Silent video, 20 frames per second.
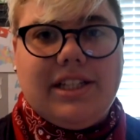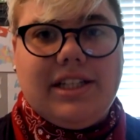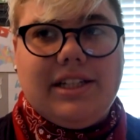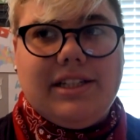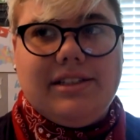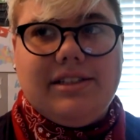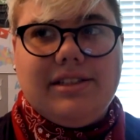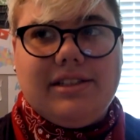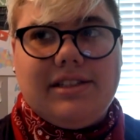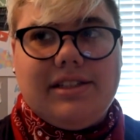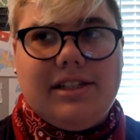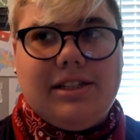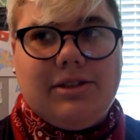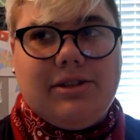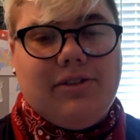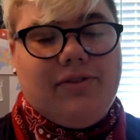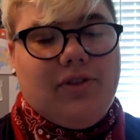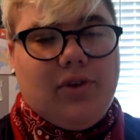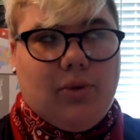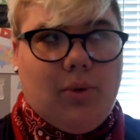this, because
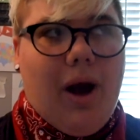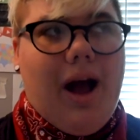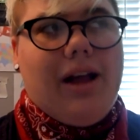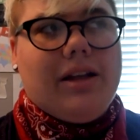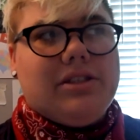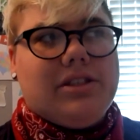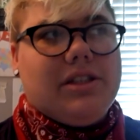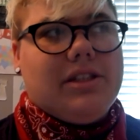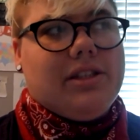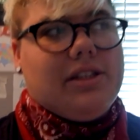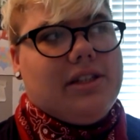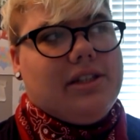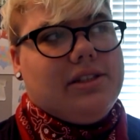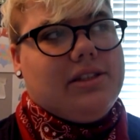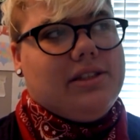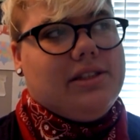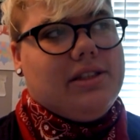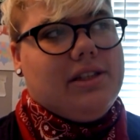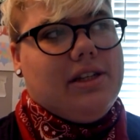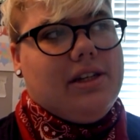if you're watching
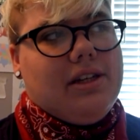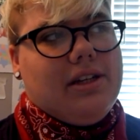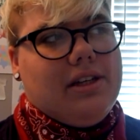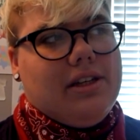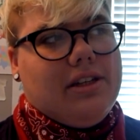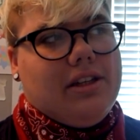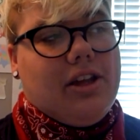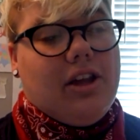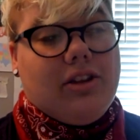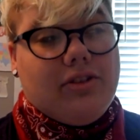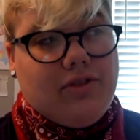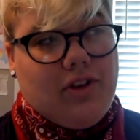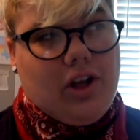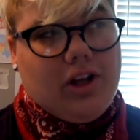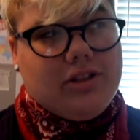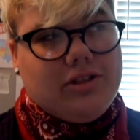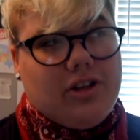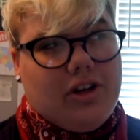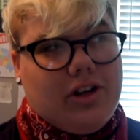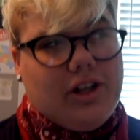this, the other
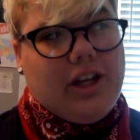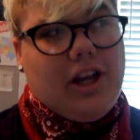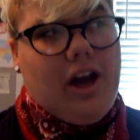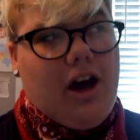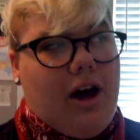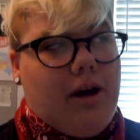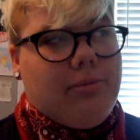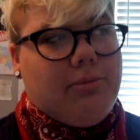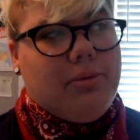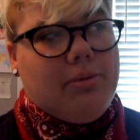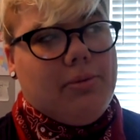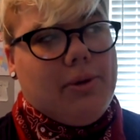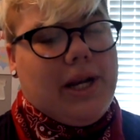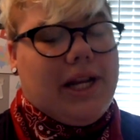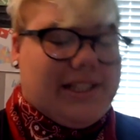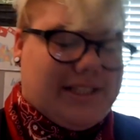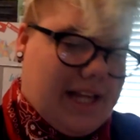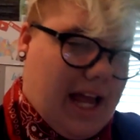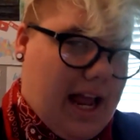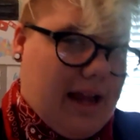vlog is already up. But
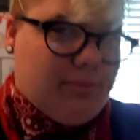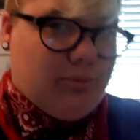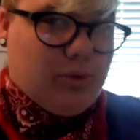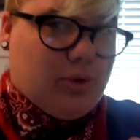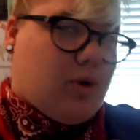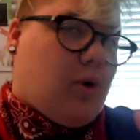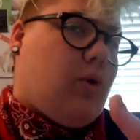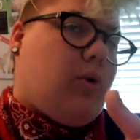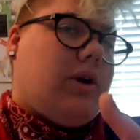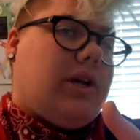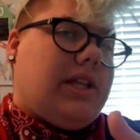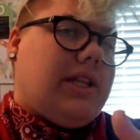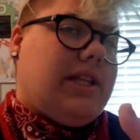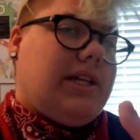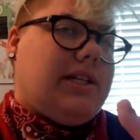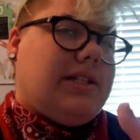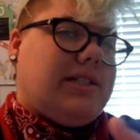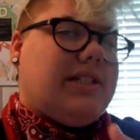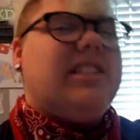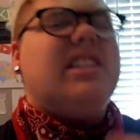as I'm recording
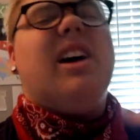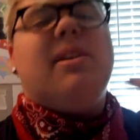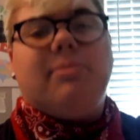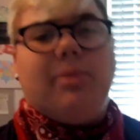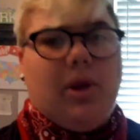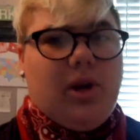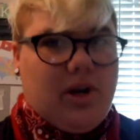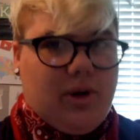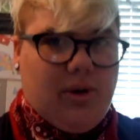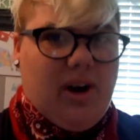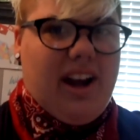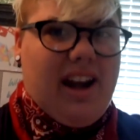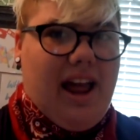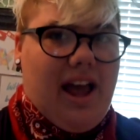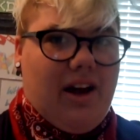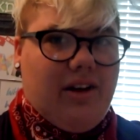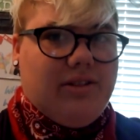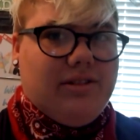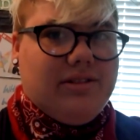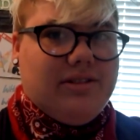this, it's uploading right
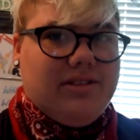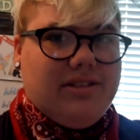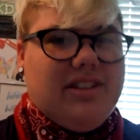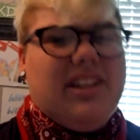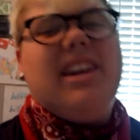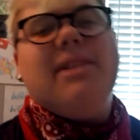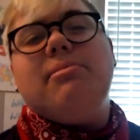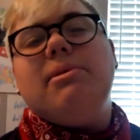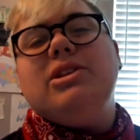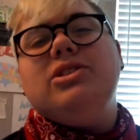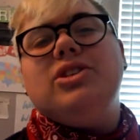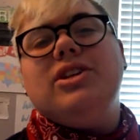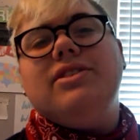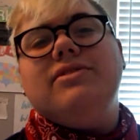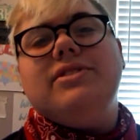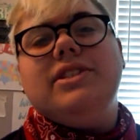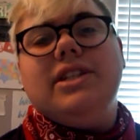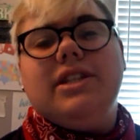now. You get my drift.